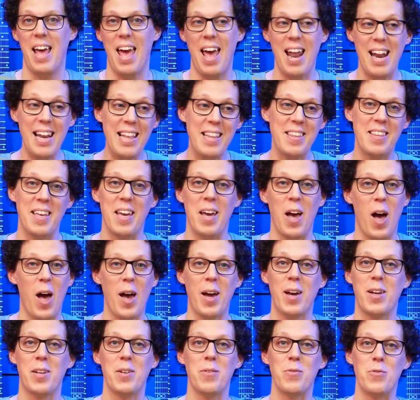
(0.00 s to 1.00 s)
anything
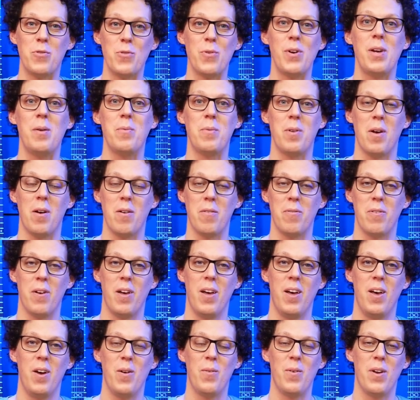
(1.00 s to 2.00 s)
I could have dreamed of
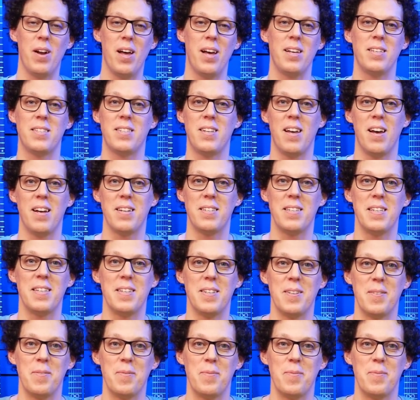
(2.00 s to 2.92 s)
when I started.